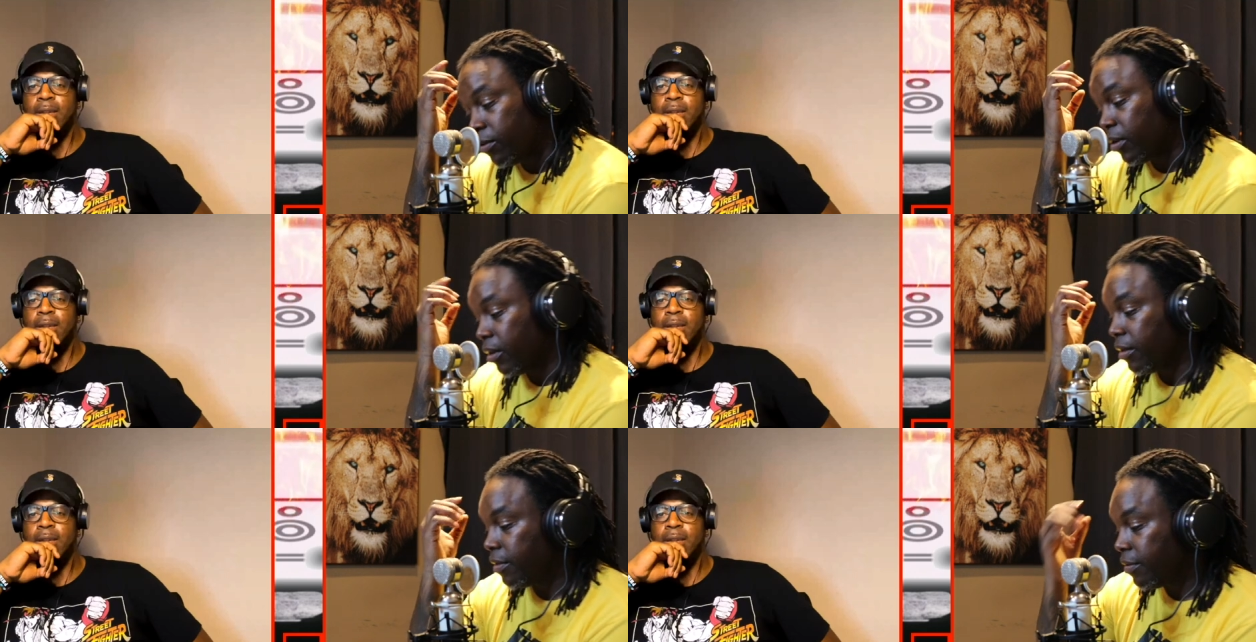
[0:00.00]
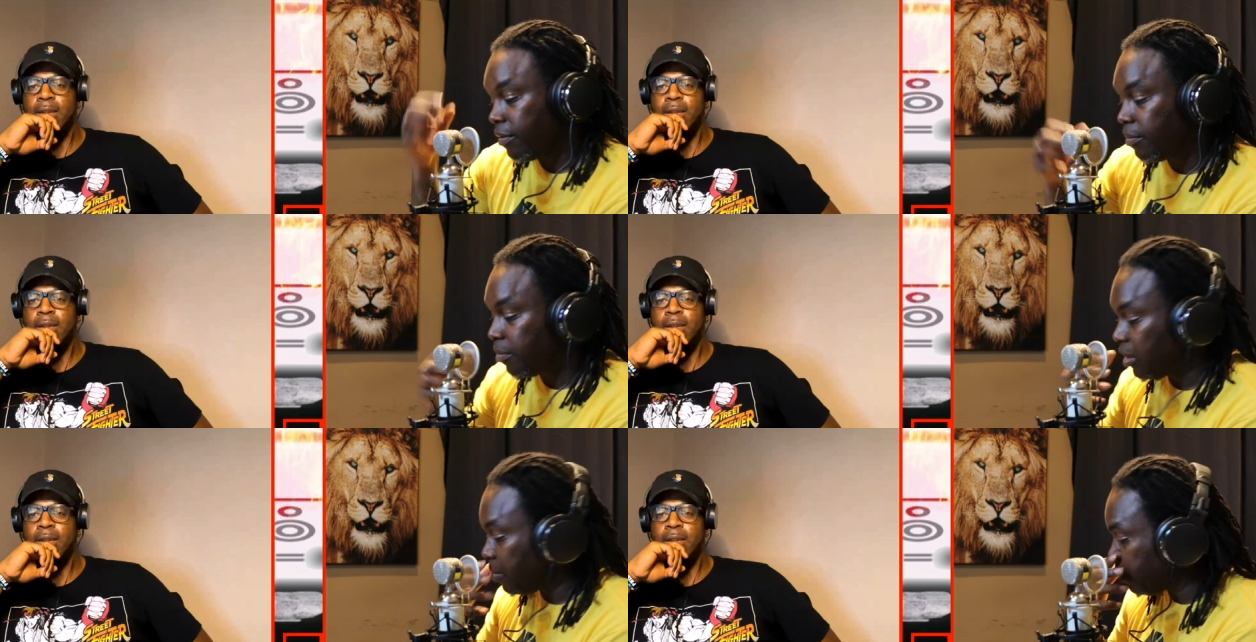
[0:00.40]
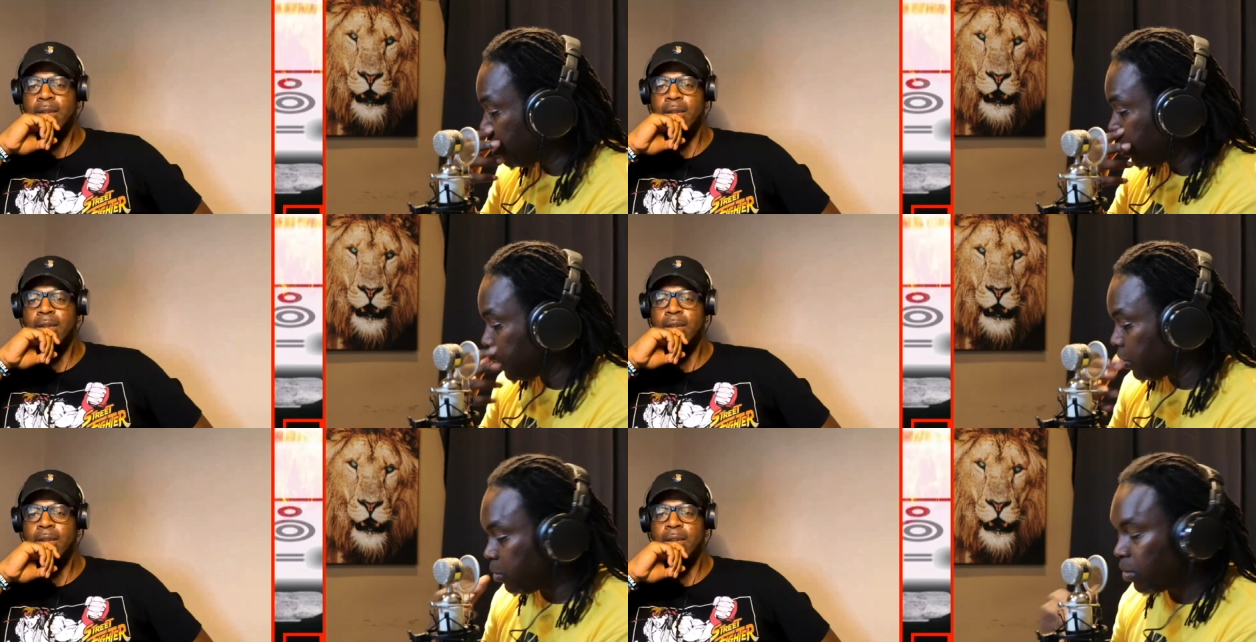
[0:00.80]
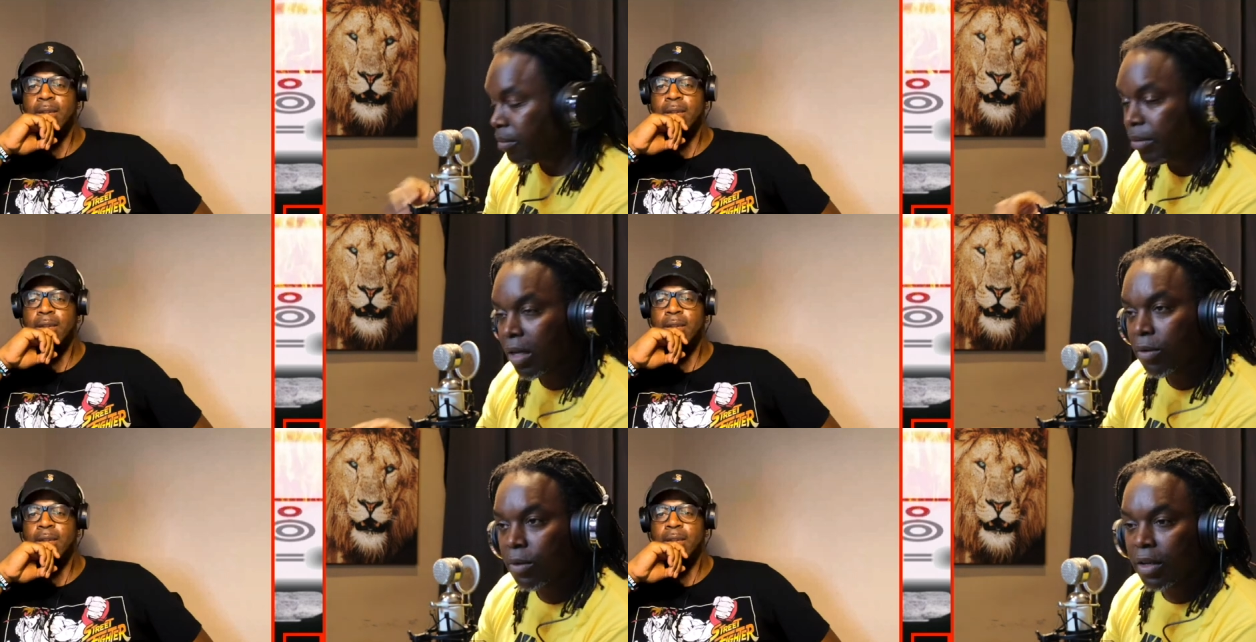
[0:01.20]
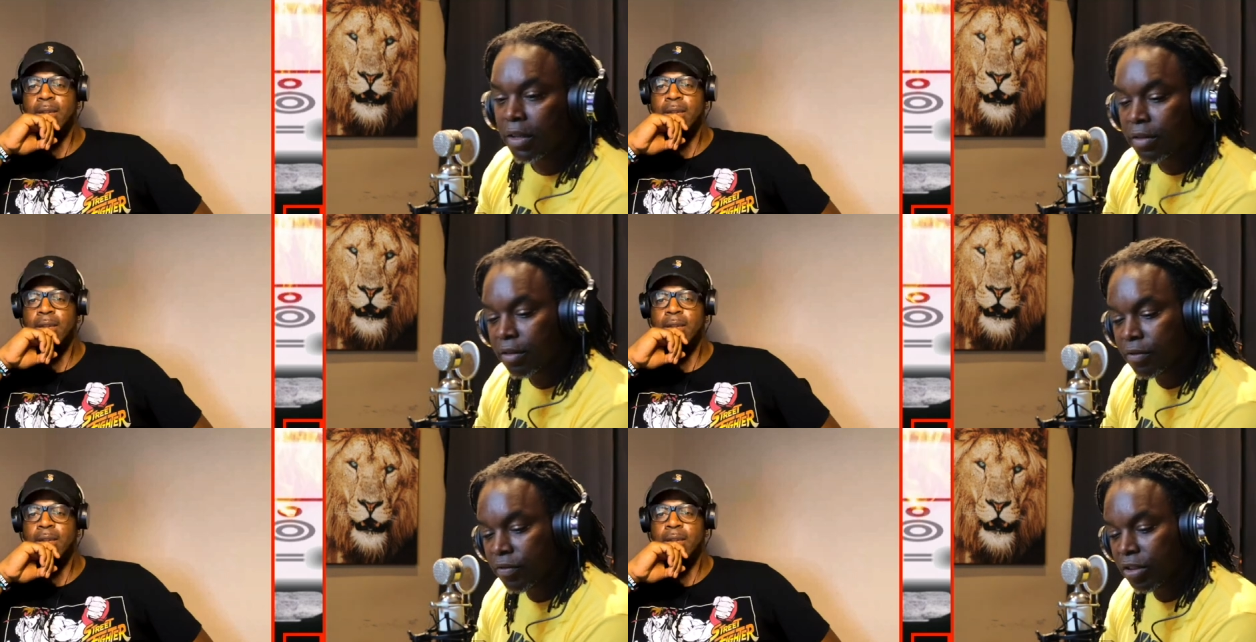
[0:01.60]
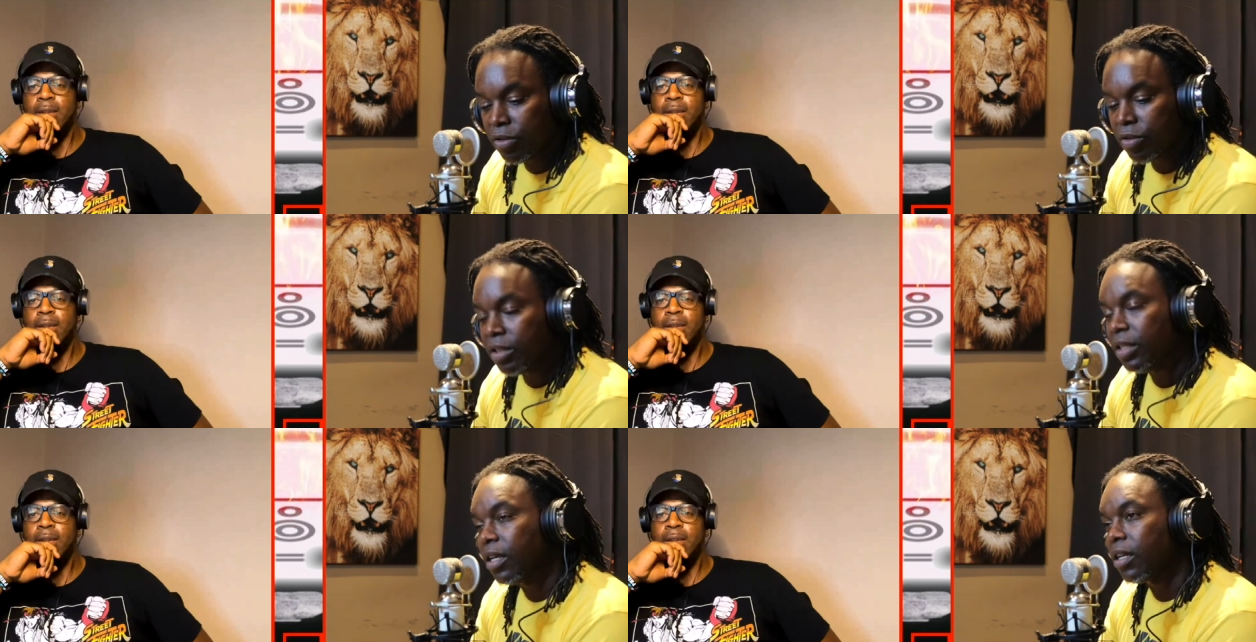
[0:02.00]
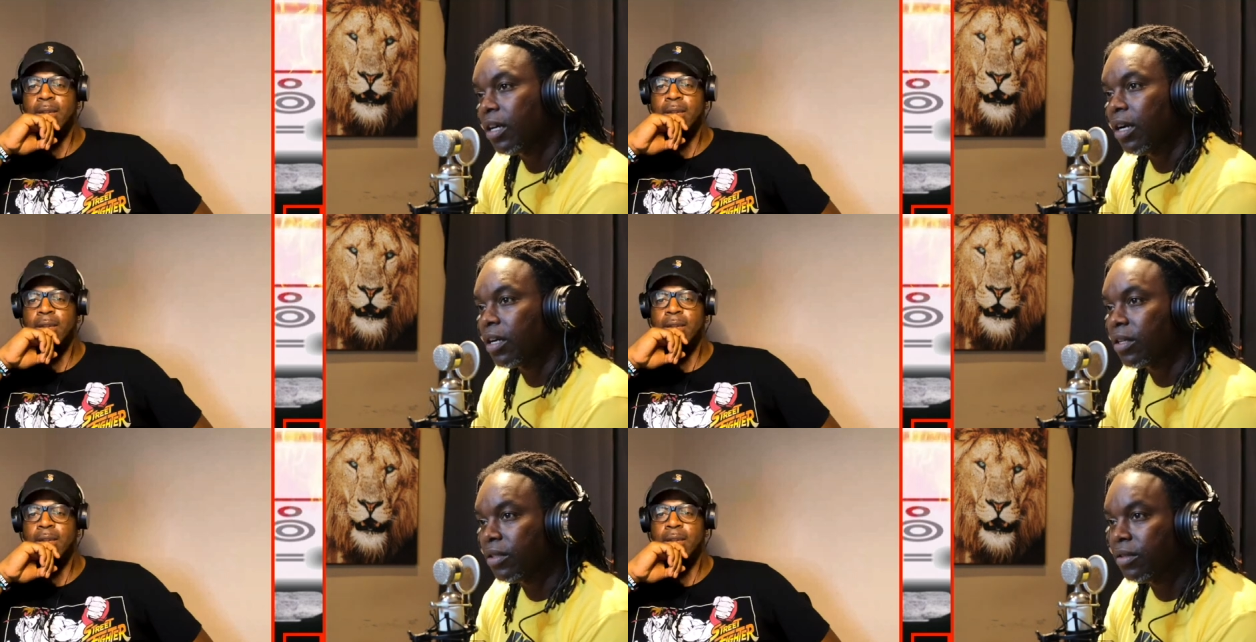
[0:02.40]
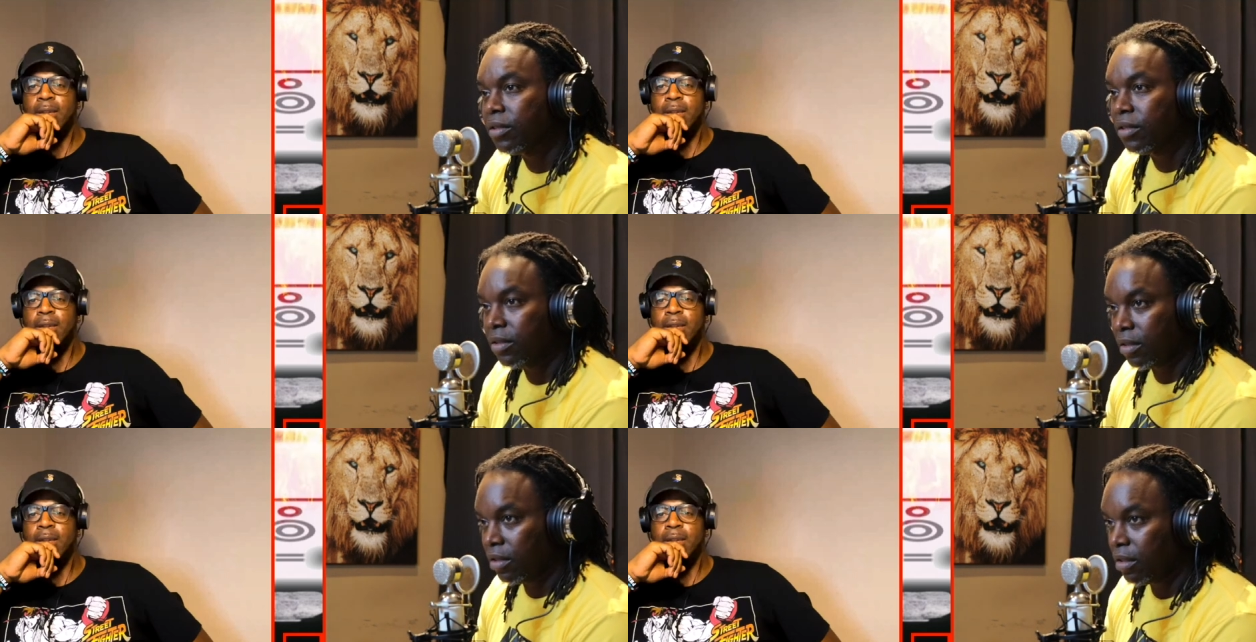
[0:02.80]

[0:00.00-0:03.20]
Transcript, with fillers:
Speaker 1: well, P Bills, one by one, featuring Yung Yonkers.